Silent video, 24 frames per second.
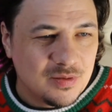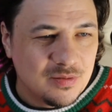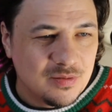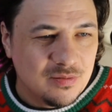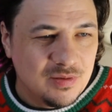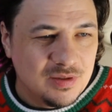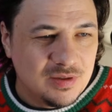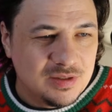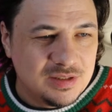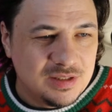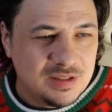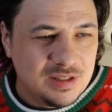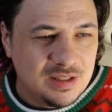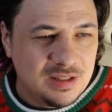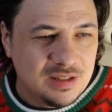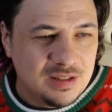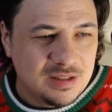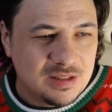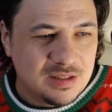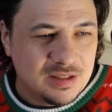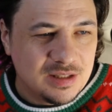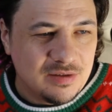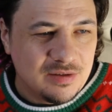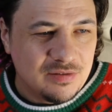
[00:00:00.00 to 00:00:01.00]
We
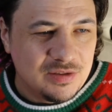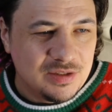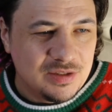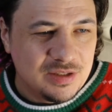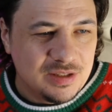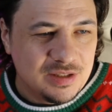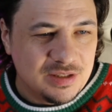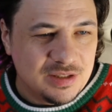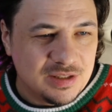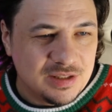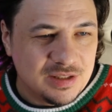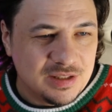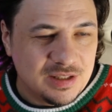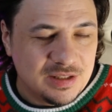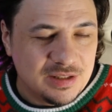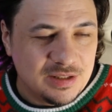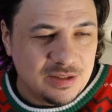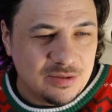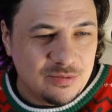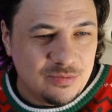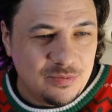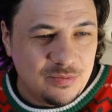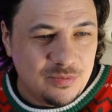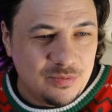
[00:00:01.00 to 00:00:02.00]
still haven't
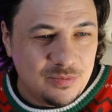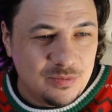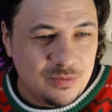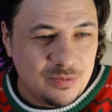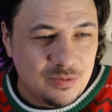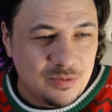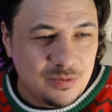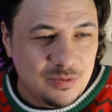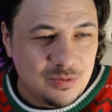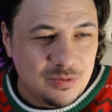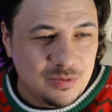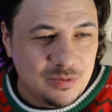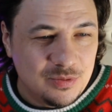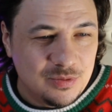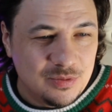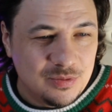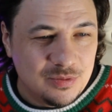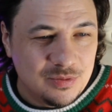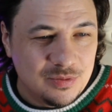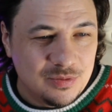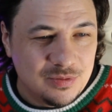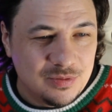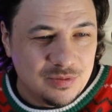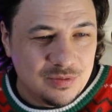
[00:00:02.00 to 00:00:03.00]
integrated
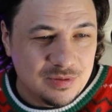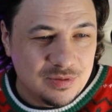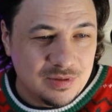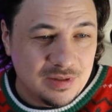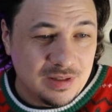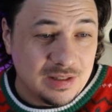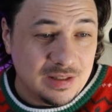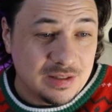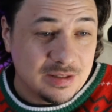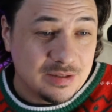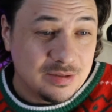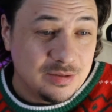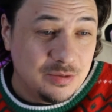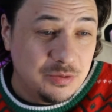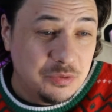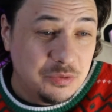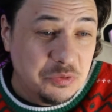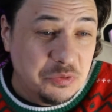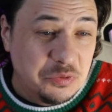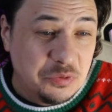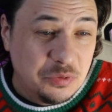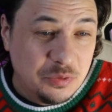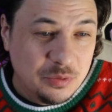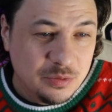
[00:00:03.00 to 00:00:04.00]
like
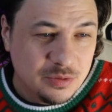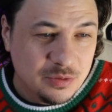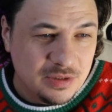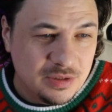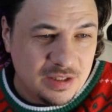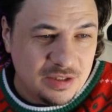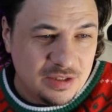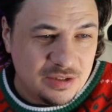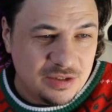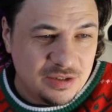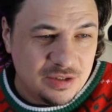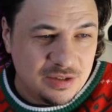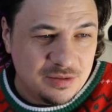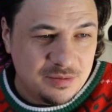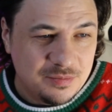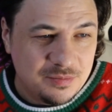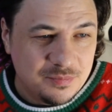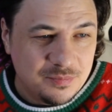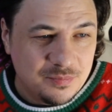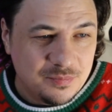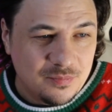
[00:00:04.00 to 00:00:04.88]
new news engine,